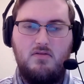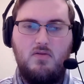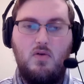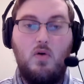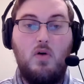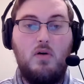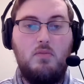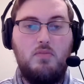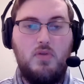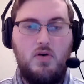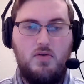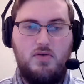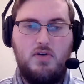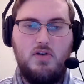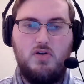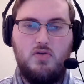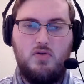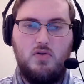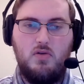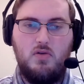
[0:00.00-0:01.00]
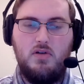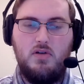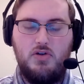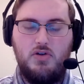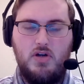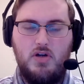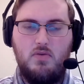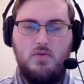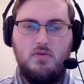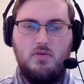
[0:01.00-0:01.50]
or birth control in
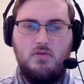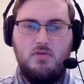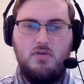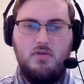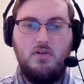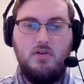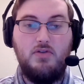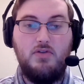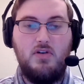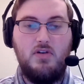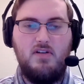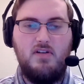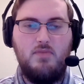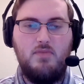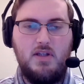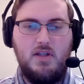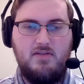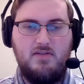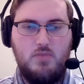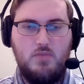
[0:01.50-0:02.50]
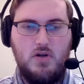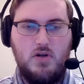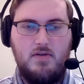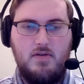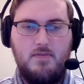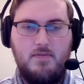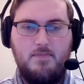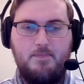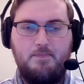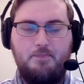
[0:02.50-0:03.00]
general, alternative means of
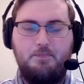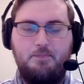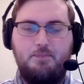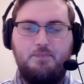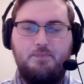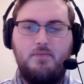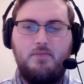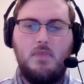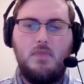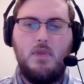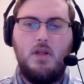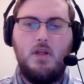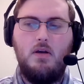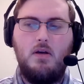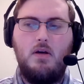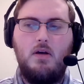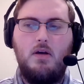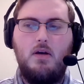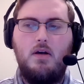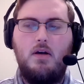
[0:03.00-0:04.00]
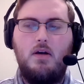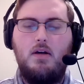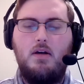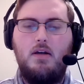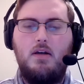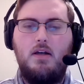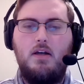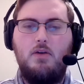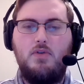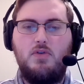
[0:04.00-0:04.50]
birth.
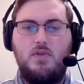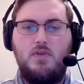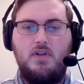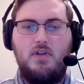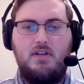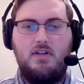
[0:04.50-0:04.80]
It was really